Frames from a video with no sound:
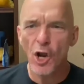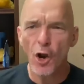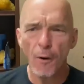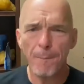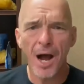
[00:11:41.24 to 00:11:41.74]

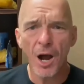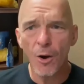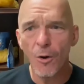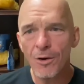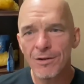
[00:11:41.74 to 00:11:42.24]

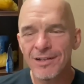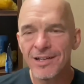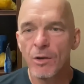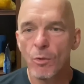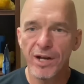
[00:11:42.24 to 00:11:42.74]
Turbo.
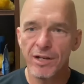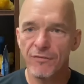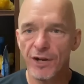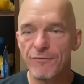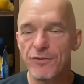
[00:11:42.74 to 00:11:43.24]
When
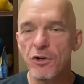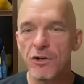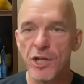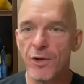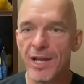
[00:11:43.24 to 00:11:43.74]
if you're
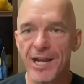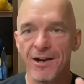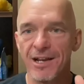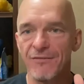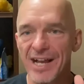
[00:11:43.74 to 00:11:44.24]
new
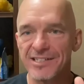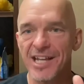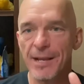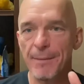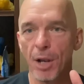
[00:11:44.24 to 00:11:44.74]
here, if I
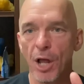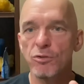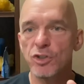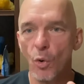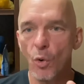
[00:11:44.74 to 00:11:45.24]
say
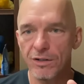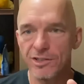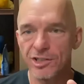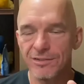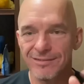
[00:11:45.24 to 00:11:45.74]

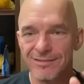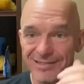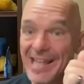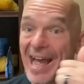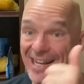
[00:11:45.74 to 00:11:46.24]
blowtorch,
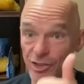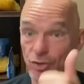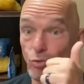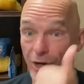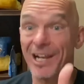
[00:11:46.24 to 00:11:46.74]
that's
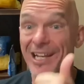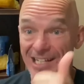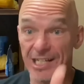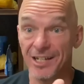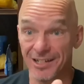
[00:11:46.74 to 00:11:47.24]
really
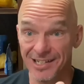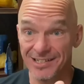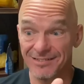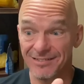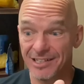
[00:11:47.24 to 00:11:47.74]
good.
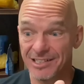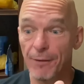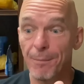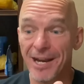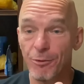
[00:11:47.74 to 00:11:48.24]
Is
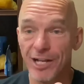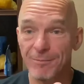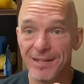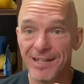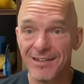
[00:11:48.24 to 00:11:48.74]
everybody
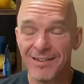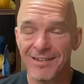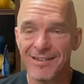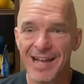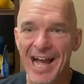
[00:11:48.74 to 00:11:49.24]
with me?
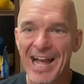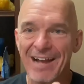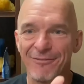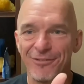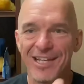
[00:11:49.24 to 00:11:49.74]
I
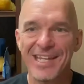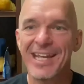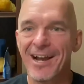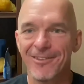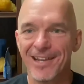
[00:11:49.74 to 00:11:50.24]
have
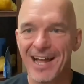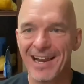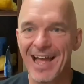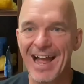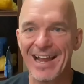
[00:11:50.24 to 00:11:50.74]
lingo that I
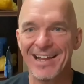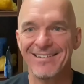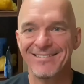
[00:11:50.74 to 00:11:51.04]
like.